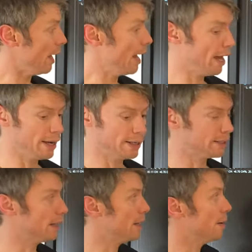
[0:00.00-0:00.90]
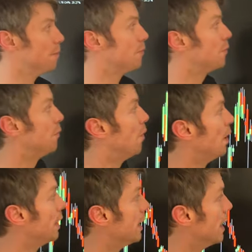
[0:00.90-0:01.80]
And
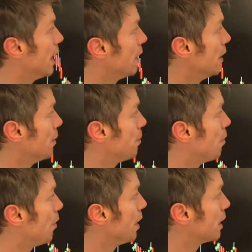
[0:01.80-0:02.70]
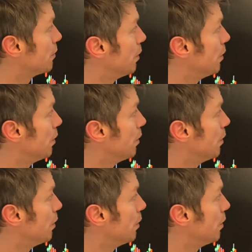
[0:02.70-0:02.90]
for another product,